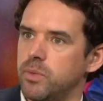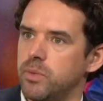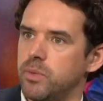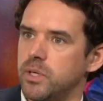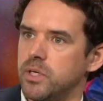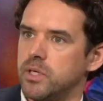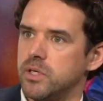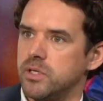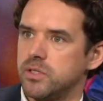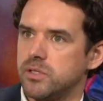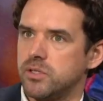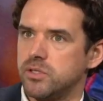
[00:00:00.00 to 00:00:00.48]

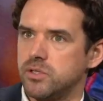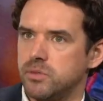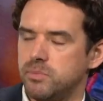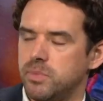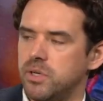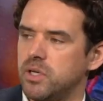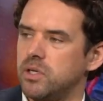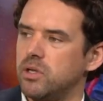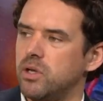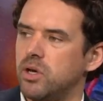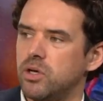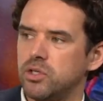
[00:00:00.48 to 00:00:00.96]
because there's
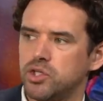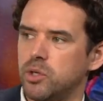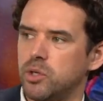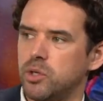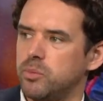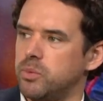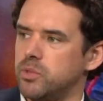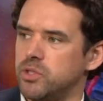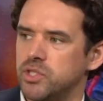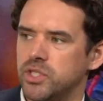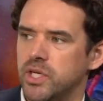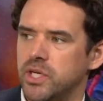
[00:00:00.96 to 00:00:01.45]
been a lot of
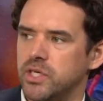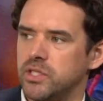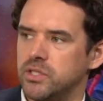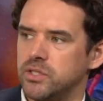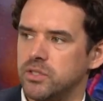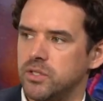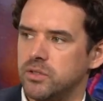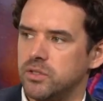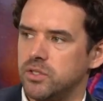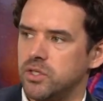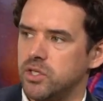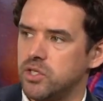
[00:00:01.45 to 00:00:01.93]
chop and change,
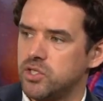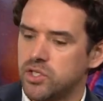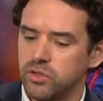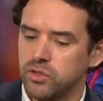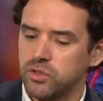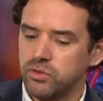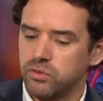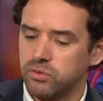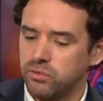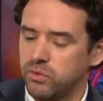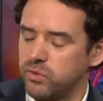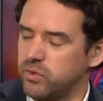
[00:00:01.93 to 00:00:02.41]
and you
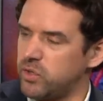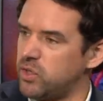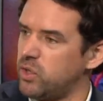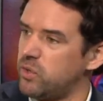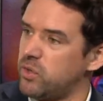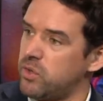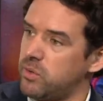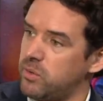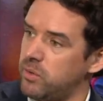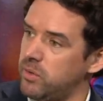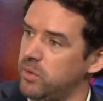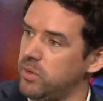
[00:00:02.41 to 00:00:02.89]
still don't really know
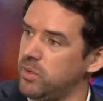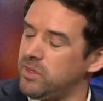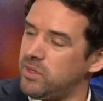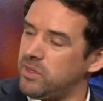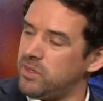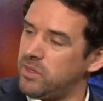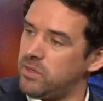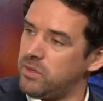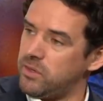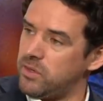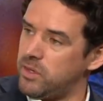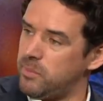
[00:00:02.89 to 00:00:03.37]

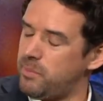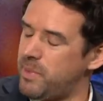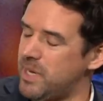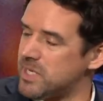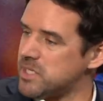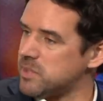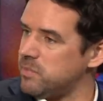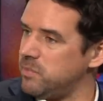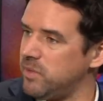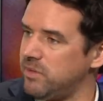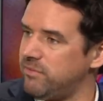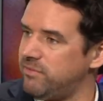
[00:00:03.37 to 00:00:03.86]
the
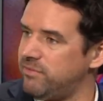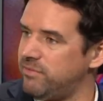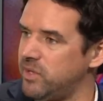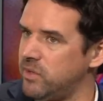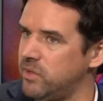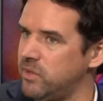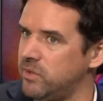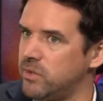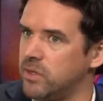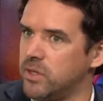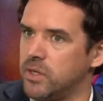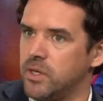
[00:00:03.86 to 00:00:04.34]
best
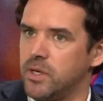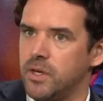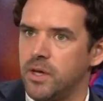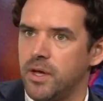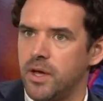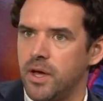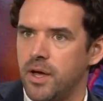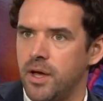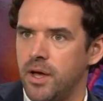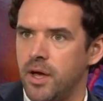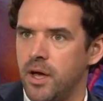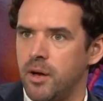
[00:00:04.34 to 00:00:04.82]
midfield.
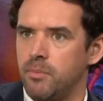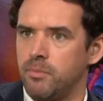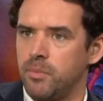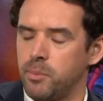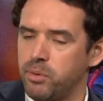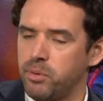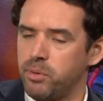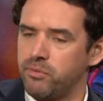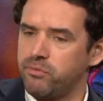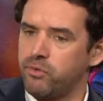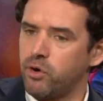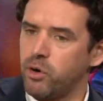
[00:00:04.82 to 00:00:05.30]

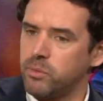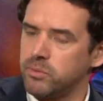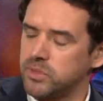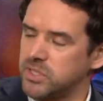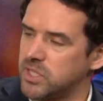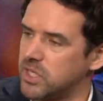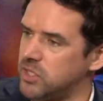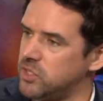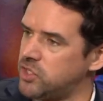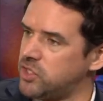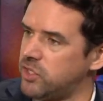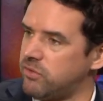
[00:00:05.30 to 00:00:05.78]
The performance
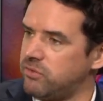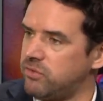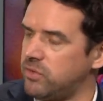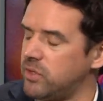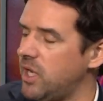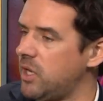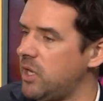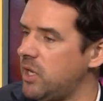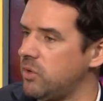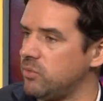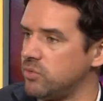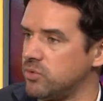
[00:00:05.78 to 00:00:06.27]
against Sheffield
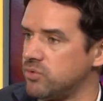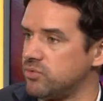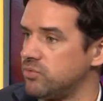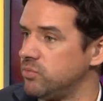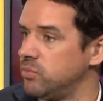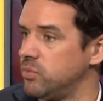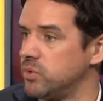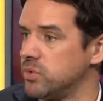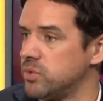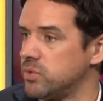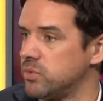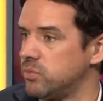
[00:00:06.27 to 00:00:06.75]
United
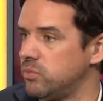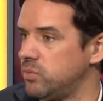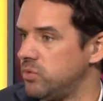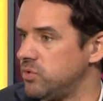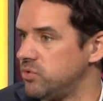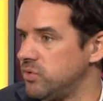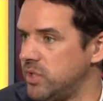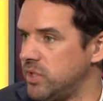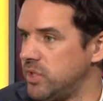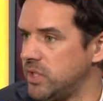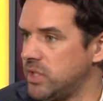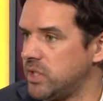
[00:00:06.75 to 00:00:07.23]

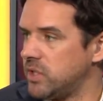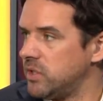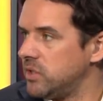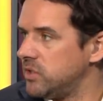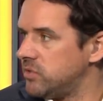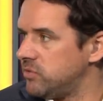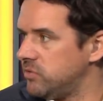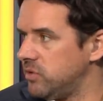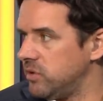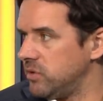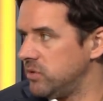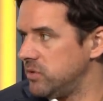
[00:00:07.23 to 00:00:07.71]
was
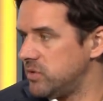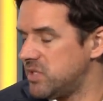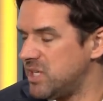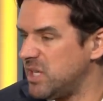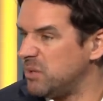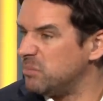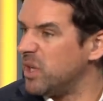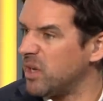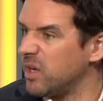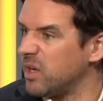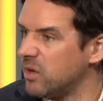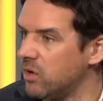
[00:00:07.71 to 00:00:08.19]
ridiculous for a
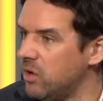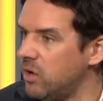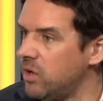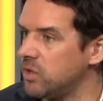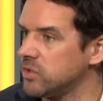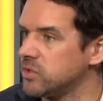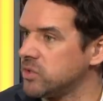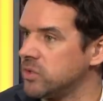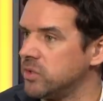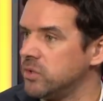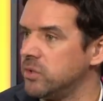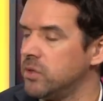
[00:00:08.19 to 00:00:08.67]
team like
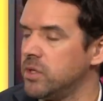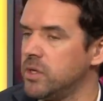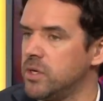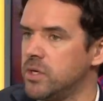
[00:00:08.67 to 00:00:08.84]
Arsenal.